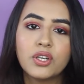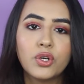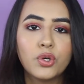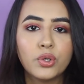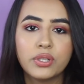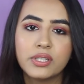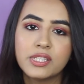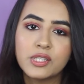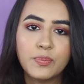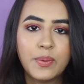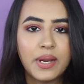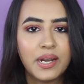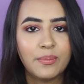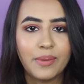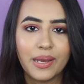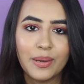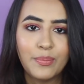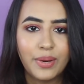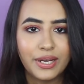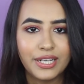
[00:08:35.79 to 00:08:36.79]
couldn't spend
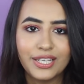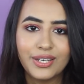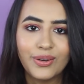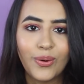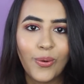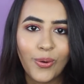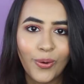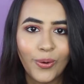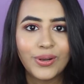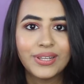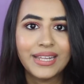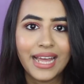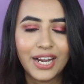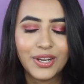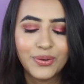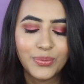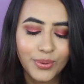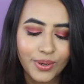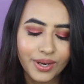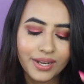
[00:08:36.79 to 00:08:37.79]
my money on
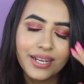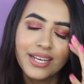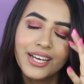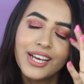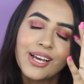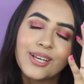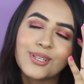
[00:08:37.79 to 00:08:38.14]
that one.